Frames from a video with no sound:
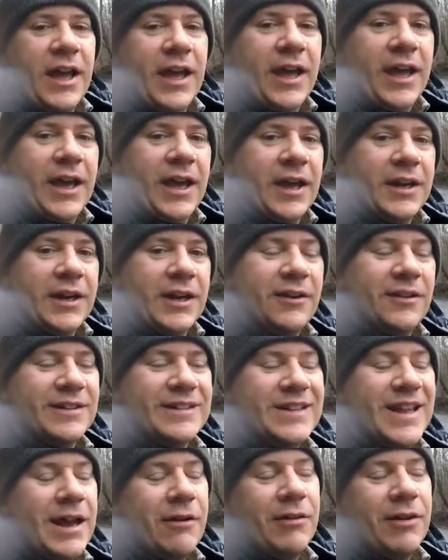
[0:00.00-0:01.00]
And you know,
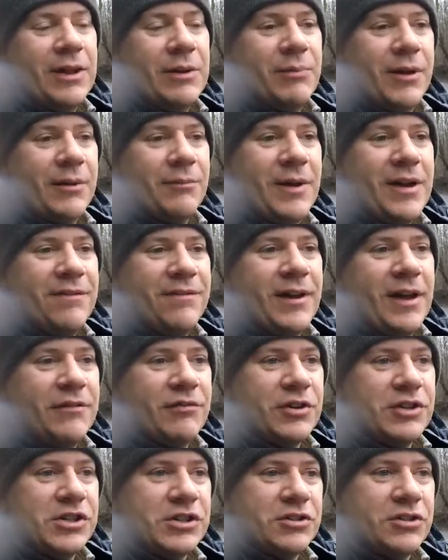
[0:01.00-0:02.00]
it's not really been my
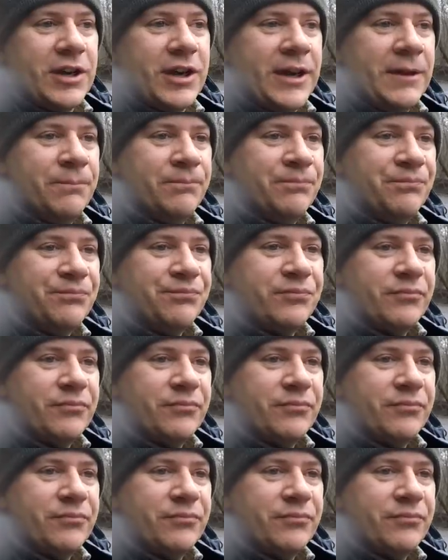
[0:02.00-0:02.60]
favorite stream.